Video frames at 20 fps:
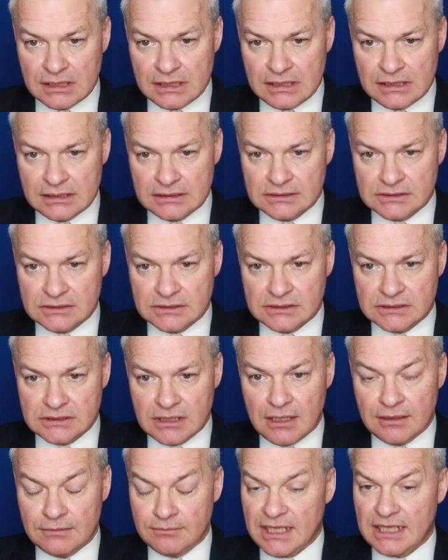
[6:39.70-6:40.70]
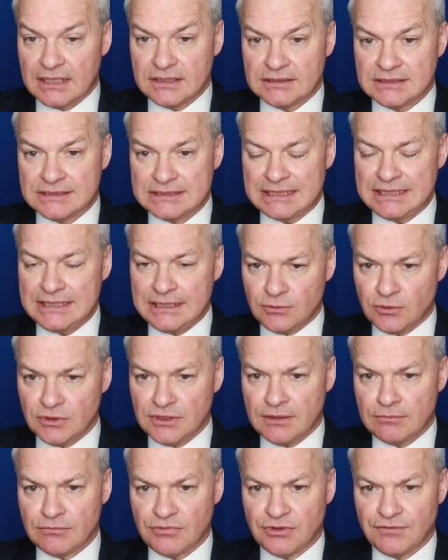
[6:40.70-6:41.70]
it's unbalanced. Equal
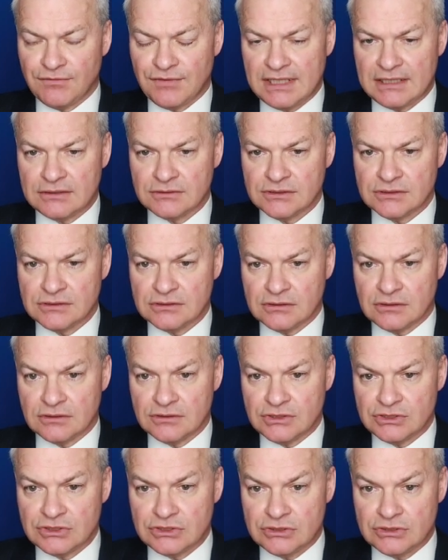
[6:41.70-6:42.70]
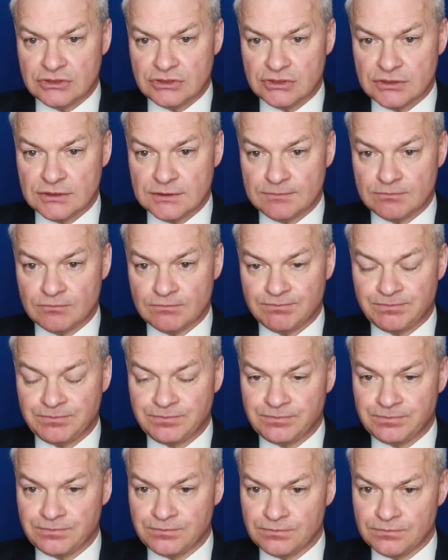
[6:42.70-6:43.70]
number of vowels and consonants
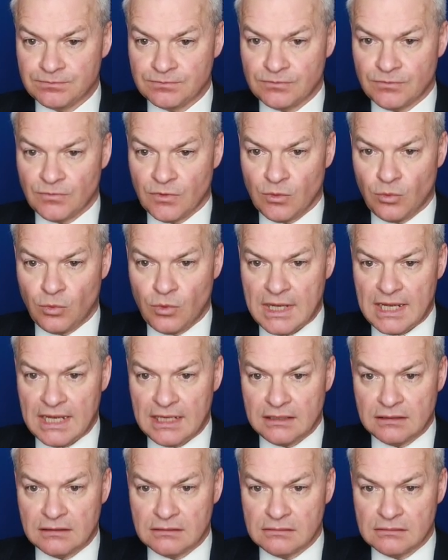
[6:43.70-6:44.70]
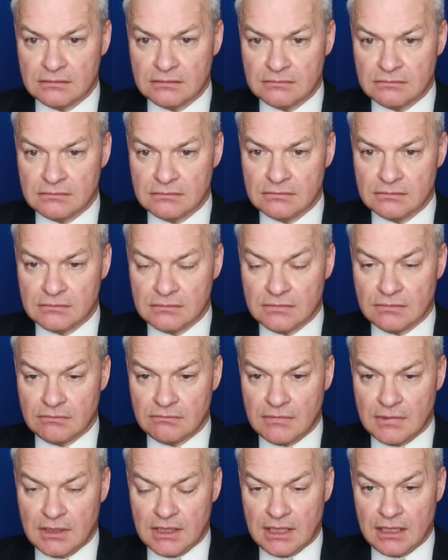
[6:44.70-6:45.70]
when
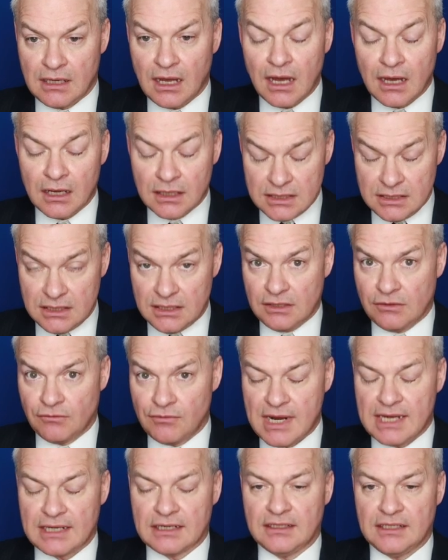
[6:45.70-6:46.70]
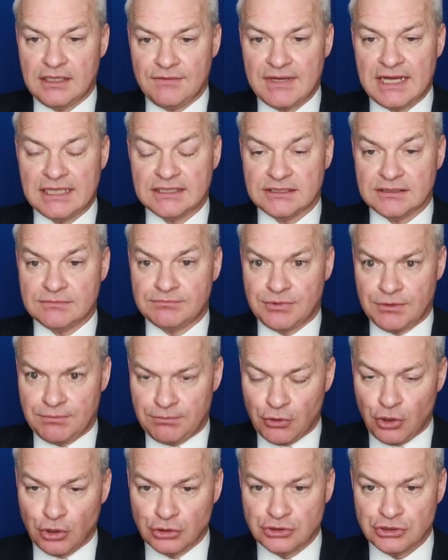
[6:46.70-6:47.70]
an ideal rack leave has a
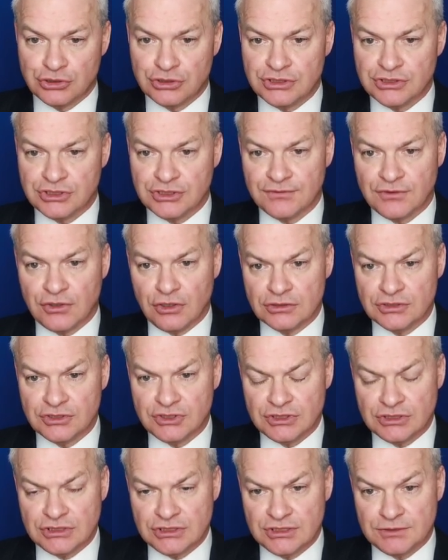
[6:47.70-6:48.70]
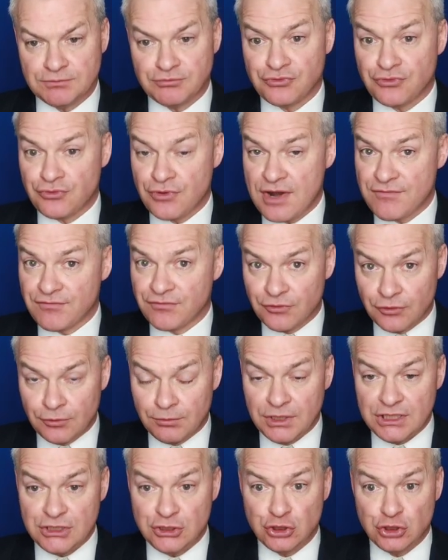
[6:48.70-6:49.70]
preponderance of consonants,
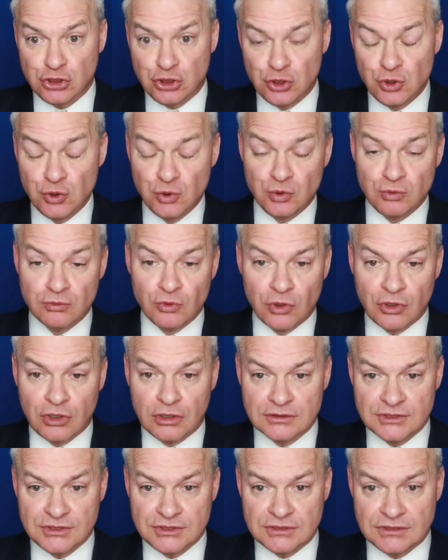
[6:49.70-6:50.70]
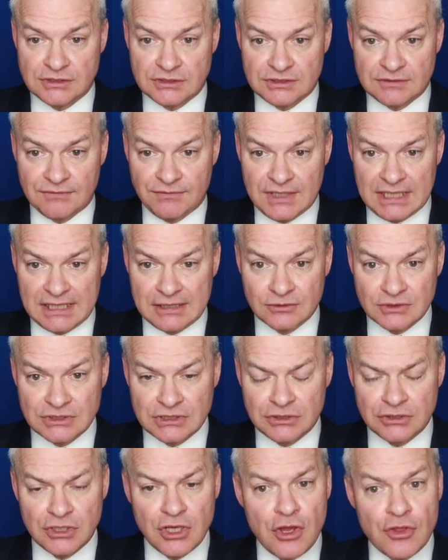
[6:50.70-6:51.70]
preferably two more consonants than vowels.
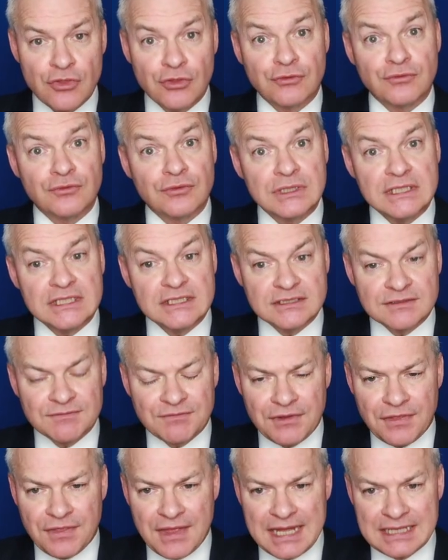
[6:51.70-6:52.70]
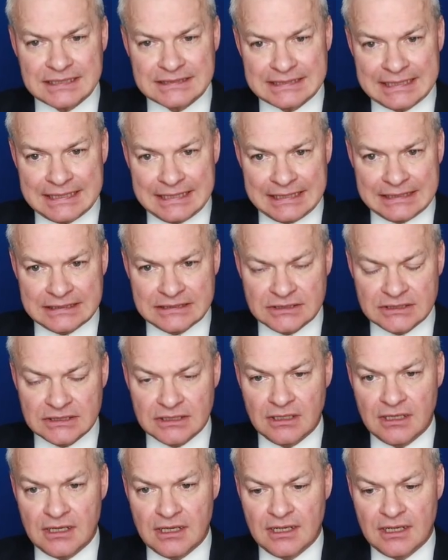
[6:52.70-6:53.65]
And the reason for that is